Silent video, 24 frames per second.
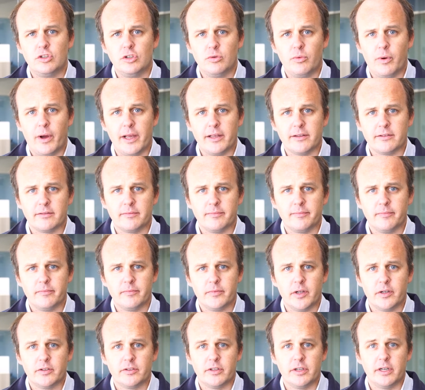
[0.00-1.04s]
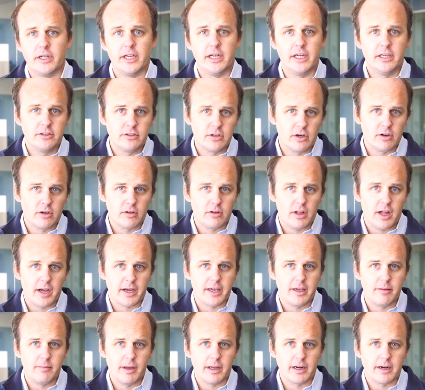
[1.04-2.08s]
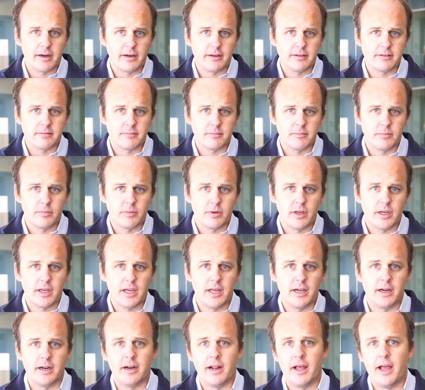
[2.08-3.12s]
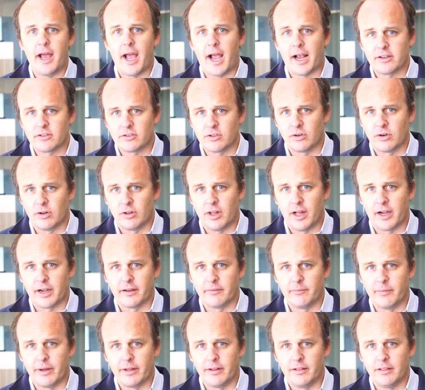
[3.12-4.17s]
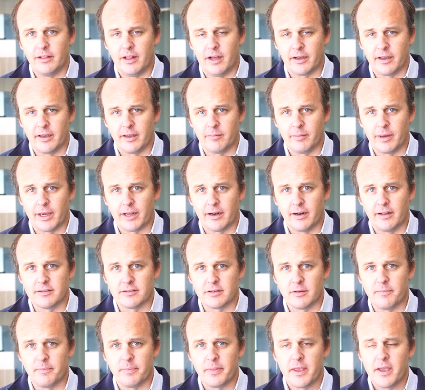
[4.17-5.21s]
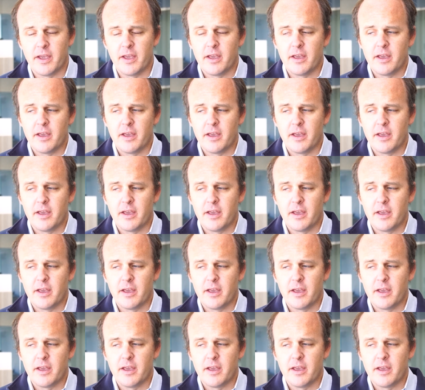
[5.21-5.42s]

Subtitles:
two ways. There's an internal locking mechanism and an external locking mechanism.